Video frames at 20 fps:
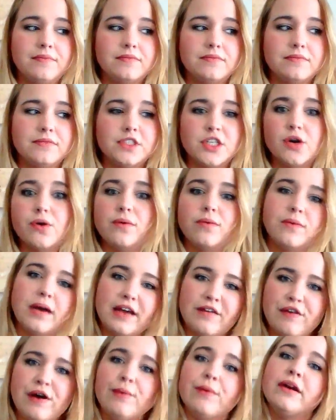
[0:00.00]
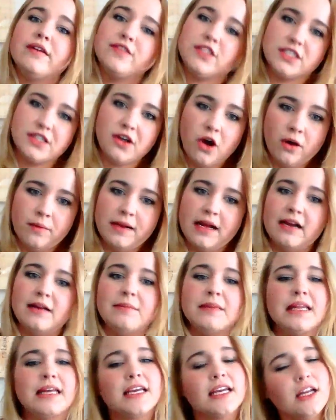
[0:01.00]
So if I would have just calmed down and been
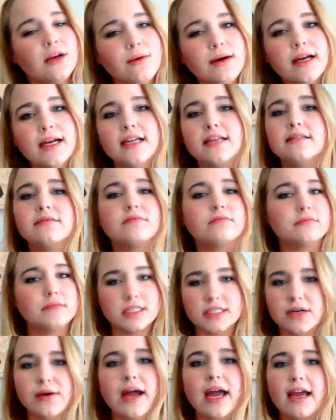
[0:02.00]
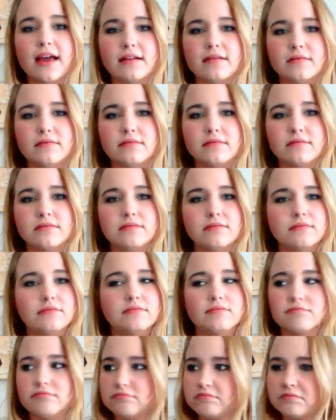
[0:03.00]
like, you know what, it's okay.
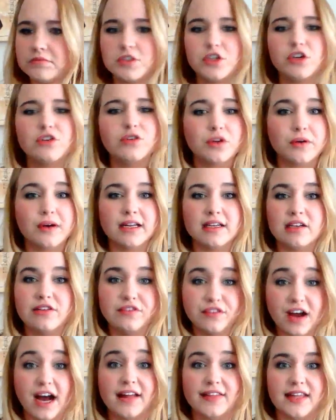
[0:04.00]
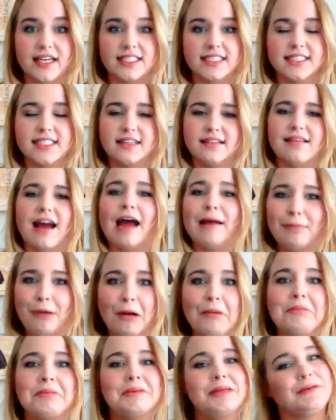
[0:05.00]
You'll do it. You've got this. I
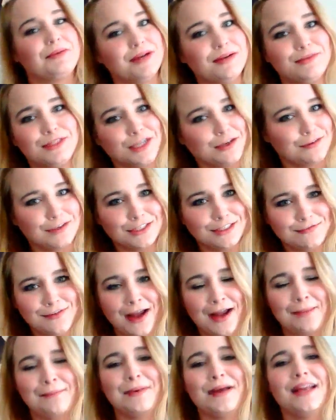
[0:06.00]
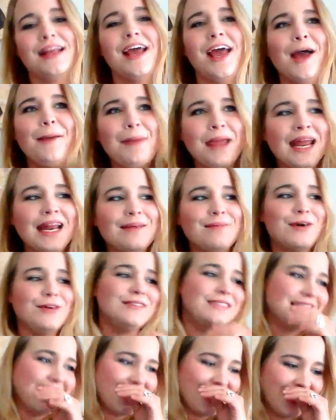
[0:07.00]
probably would have done just fine. But panic mode
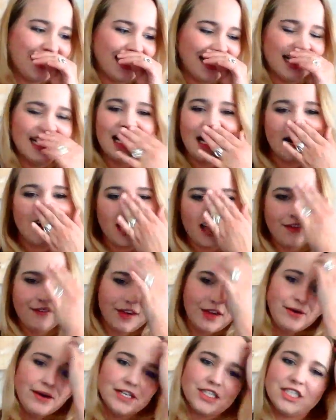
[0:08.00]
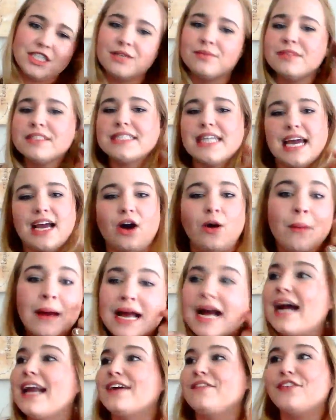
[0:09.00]
set in and every question was like, oh my
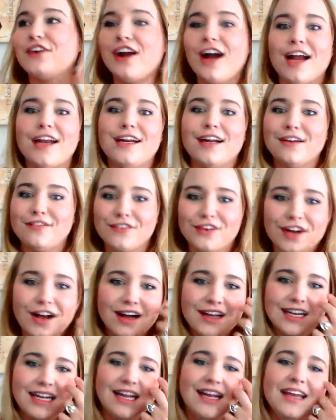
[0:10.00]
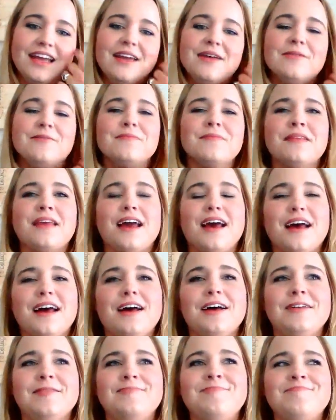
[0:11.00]
God, I forgot it.
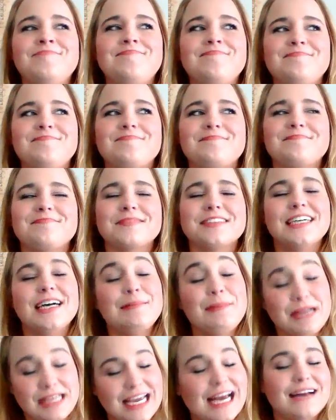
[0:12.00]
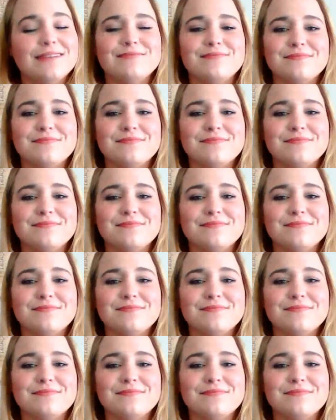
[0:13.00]
But yeah.